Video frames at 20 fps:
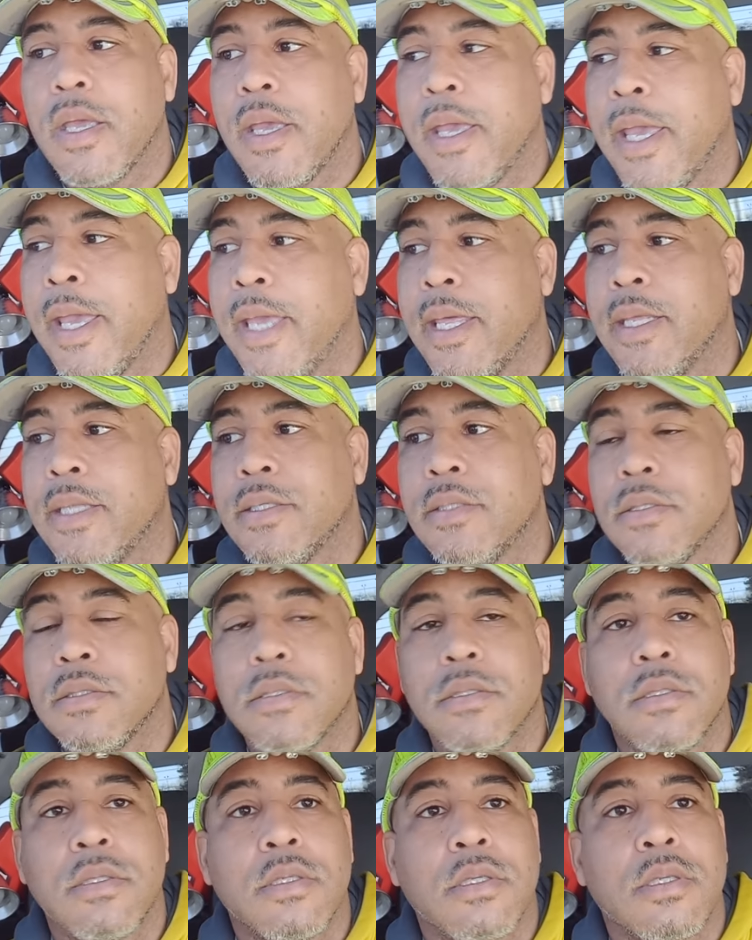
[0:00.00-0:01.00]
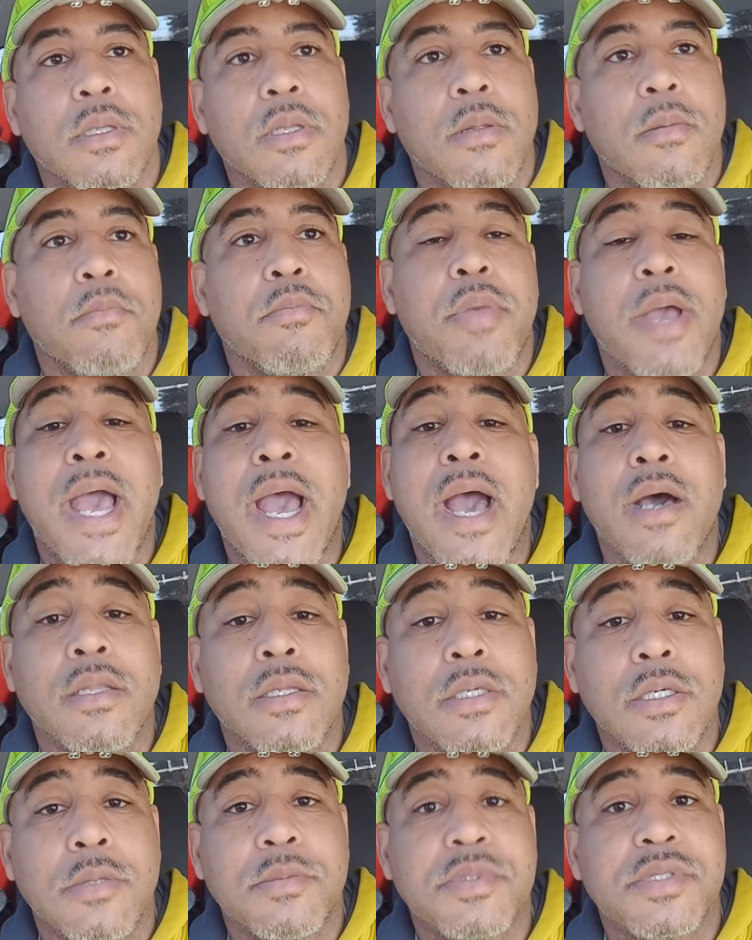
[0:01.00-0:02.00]
and
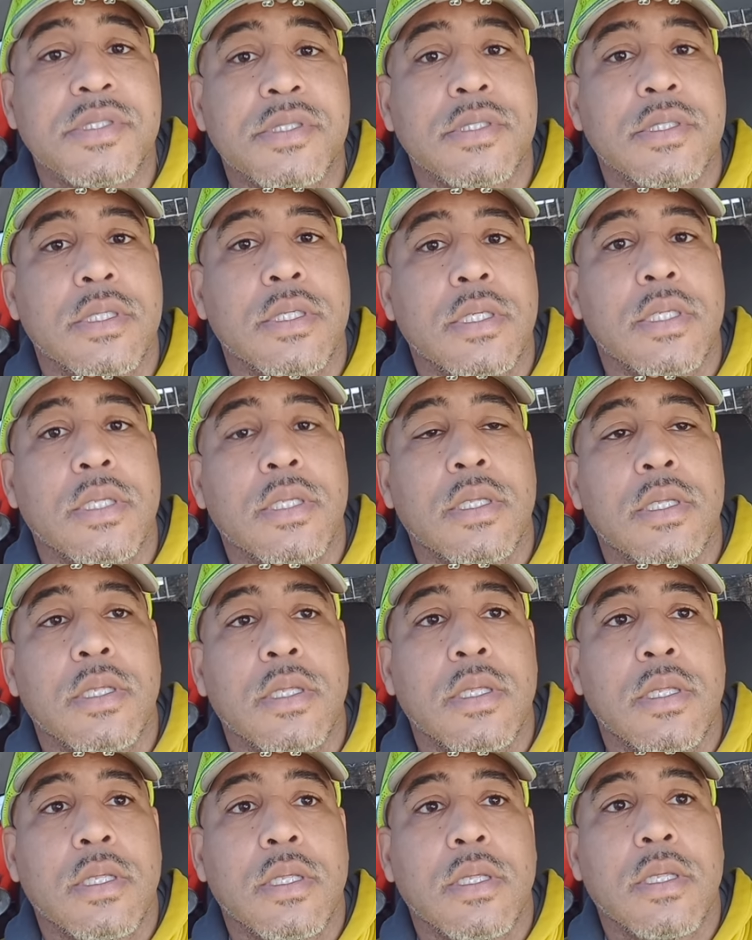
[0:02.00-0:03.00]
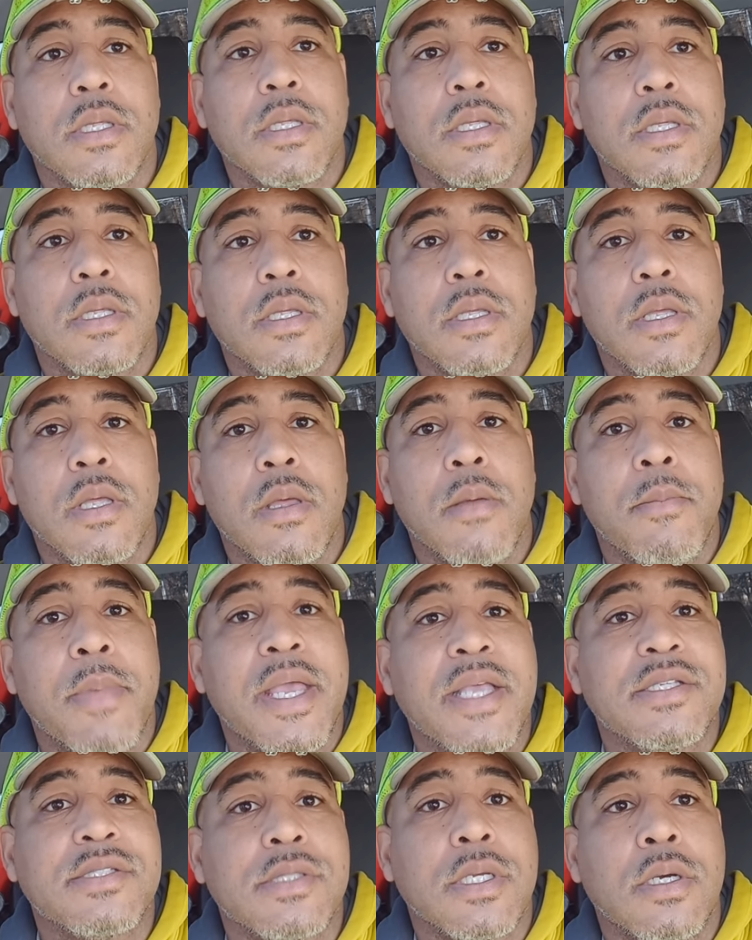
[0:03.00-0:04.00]
pileups
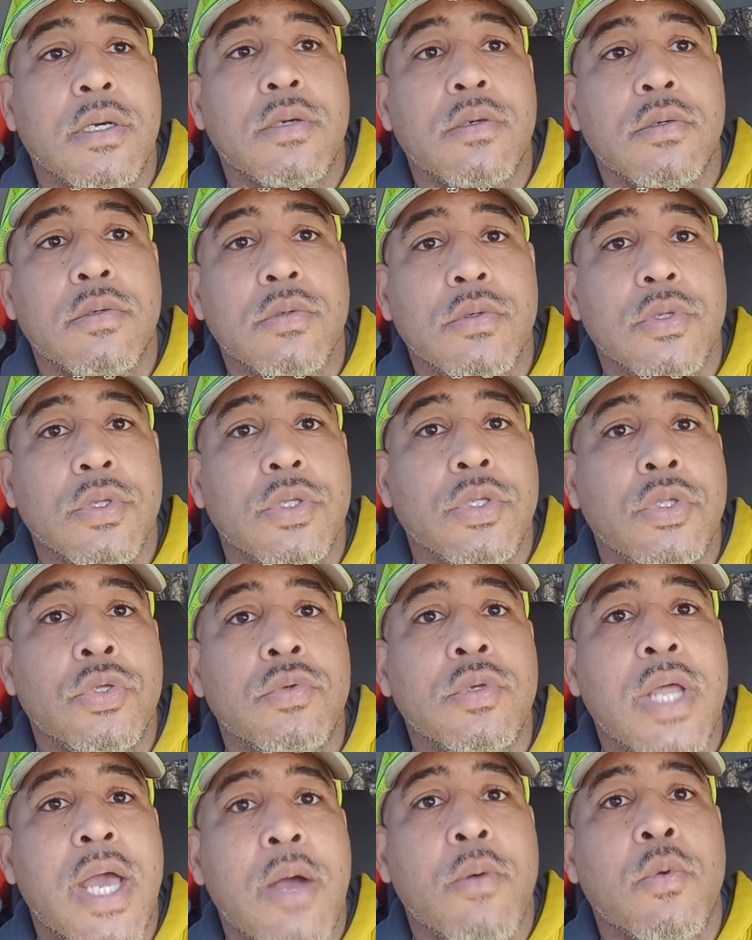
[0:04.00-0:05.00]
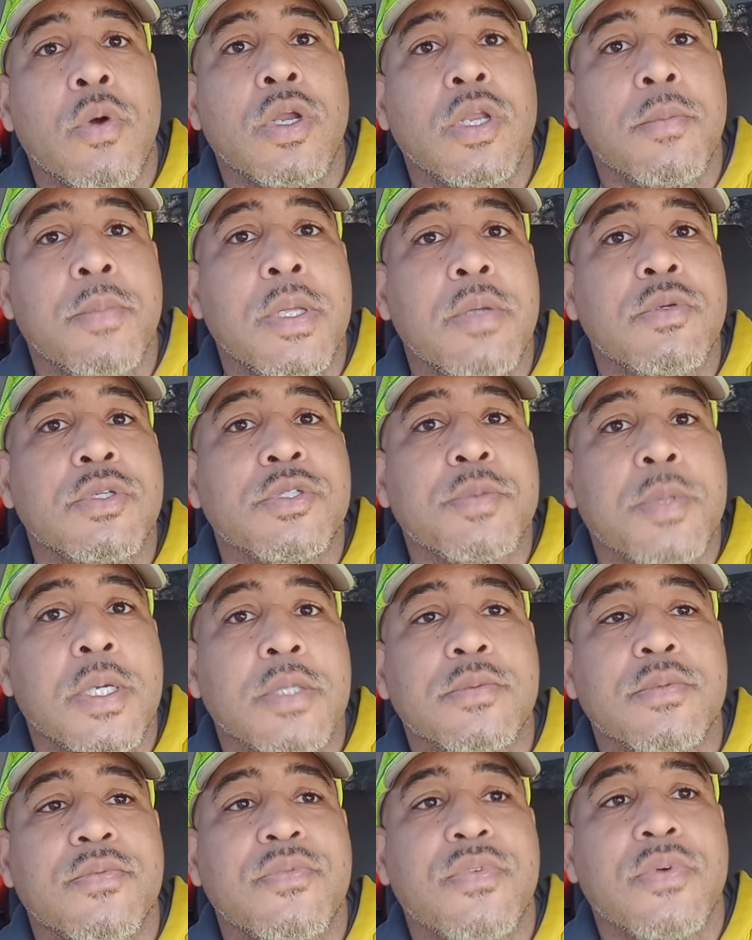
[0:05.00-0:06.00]
based on you not wanting to be
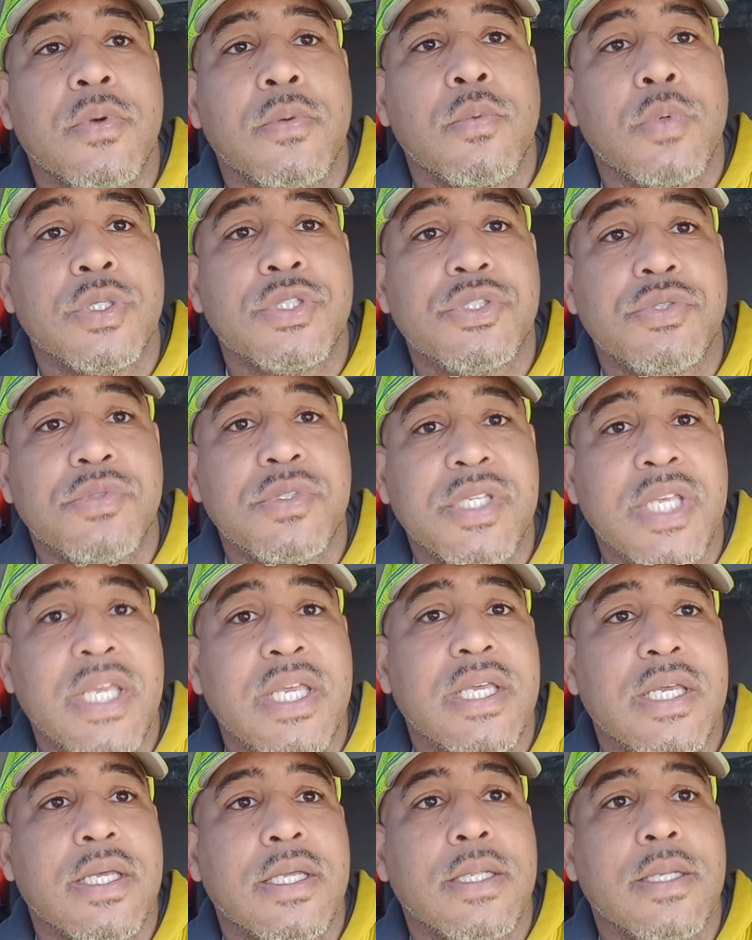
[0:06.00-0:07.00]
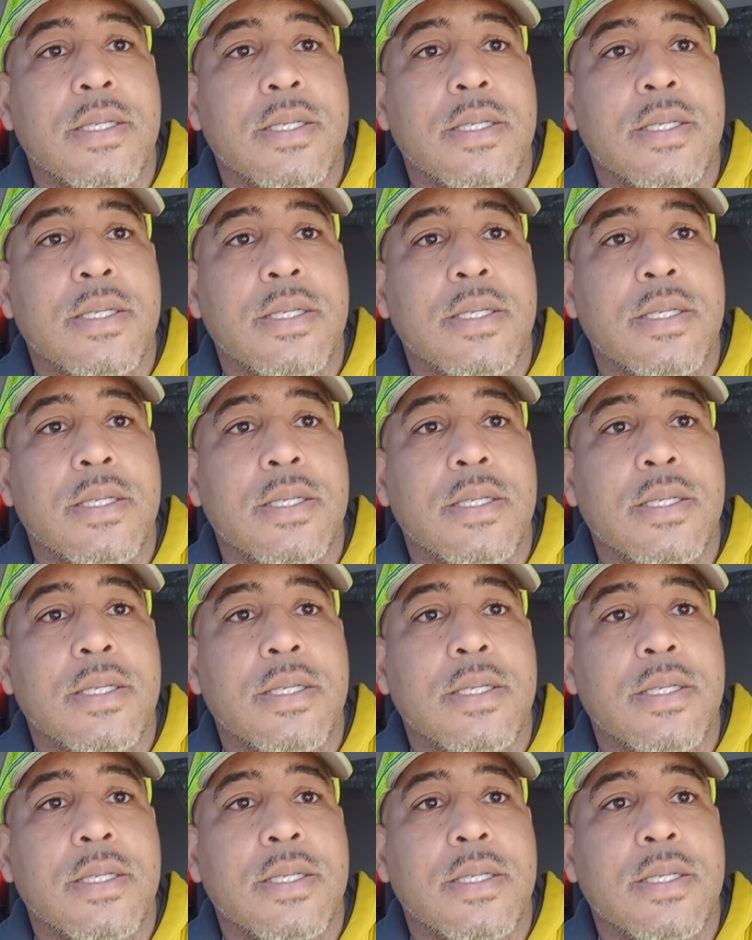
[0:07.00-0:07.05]
responsible for what you said.